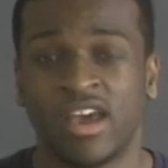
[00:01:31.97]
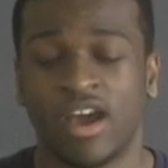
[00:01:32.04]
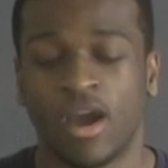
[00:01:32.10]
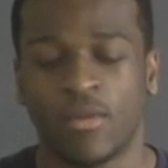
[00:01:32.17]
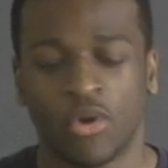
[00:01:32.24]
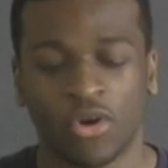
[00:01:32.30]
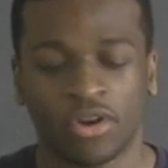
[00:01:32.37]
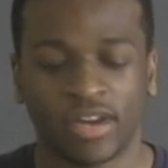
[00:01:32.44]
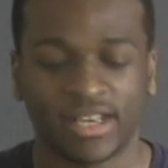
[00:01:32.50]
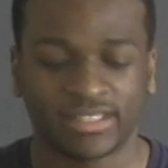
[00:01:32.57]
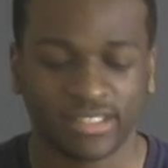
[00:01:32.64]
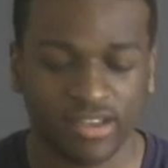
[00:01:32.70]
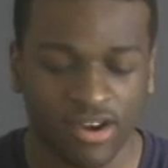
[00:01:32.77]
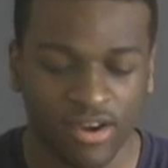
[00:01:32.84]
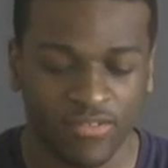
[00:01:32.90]
organized
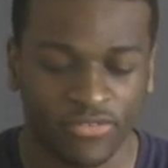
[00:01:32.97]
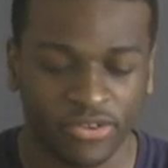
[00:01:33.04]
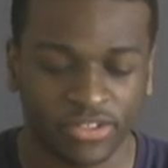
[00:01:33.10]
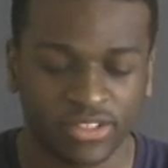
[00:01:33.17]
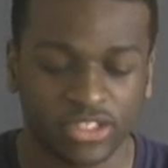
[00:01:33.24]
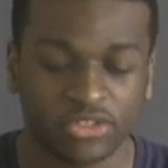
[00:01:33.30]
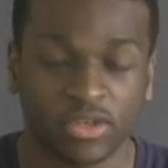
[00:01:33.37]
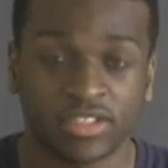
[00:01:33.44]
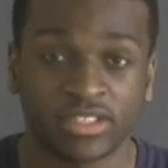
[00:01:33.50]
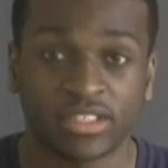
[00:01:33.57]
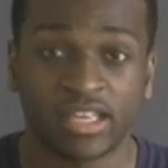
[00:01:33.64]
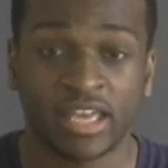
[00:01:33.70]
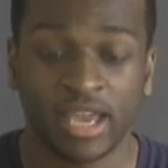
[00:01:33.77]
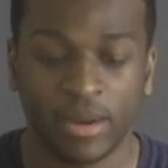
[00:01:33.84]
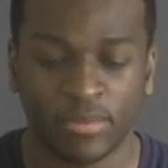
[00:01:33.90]
a conference addressing
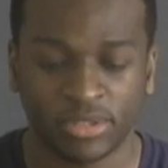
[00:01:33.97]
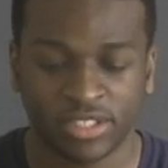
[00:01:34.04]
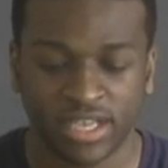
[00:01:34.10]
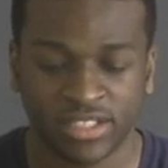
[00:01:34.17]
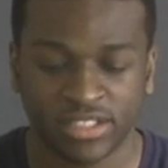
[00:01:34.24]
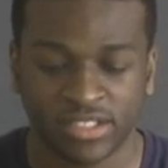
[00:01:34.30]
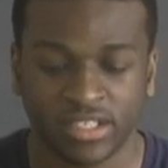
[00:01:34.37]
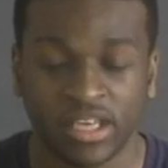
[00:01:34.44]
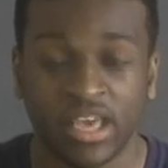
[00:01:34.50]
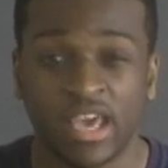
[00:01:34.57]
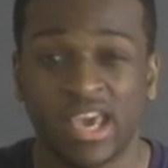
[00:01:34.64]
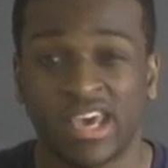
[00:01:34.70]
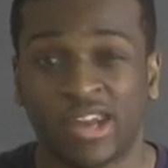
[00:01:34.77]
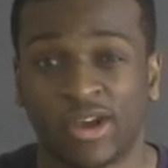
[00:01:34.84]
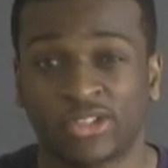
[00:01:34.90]
the head protection
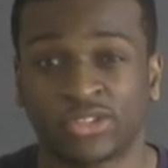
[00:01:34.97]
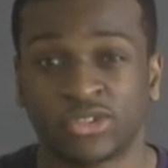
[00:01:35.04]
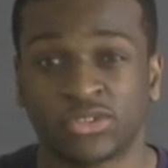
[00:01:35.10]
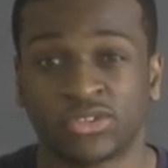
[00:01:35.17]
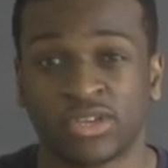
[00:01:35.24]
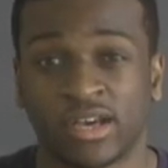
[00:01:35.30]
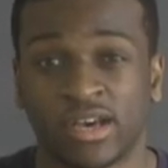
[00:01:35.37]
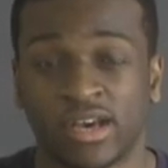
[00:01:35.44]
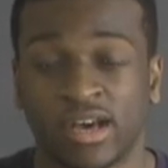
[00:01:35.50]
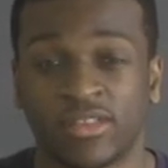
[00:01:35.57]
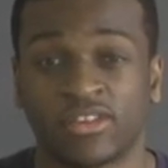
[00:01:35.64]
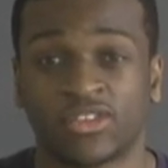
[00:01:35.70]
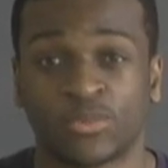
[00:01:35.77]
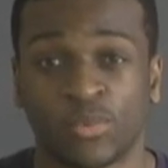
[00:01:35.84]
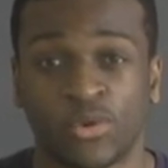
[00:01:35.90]
and also
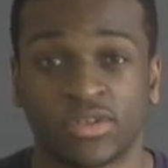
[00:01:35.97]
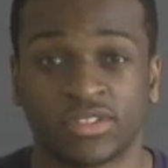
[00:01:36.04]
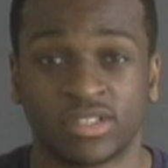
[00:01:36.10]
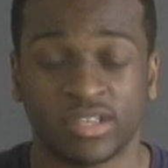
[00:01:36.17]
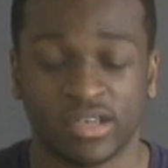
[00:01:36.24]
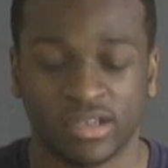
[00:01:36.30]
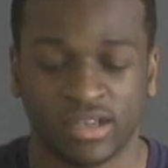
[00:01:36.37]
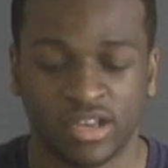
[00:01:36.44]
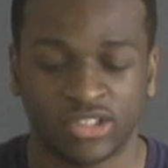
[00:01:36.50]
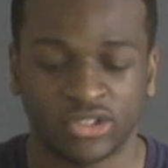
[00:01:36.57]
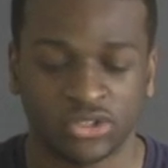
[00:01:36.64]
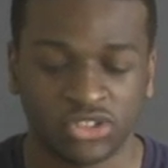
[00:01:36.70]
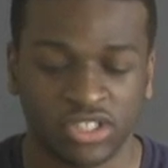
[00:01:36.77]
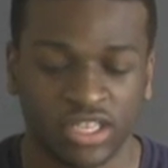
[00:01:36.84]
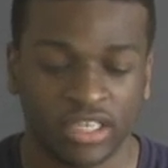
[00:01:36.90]
other sports
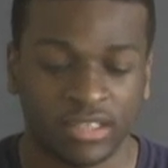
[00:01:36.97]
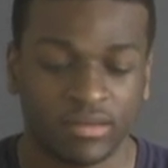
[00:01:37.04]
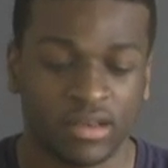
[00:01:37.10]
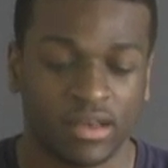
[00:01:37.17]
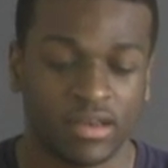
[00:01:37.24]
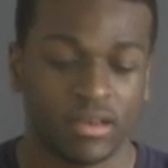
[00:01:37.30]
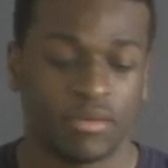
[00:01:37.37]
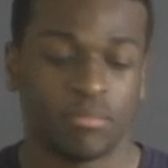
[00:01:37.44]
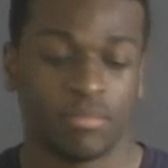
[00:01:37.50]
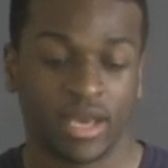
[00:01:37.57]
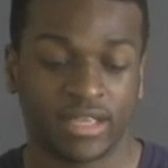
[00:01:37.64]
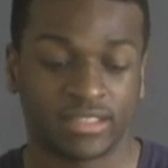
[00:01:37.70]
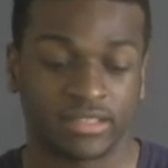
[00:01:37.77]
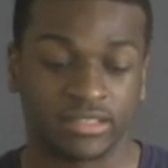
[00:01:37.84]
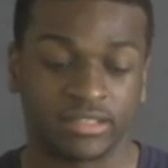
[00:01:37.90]
associated
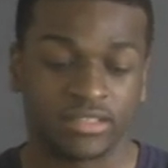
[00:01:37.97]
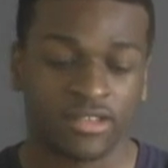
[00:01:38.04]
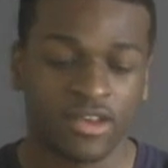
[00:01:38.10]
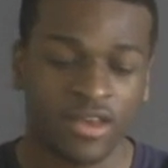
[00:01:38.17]
medicines.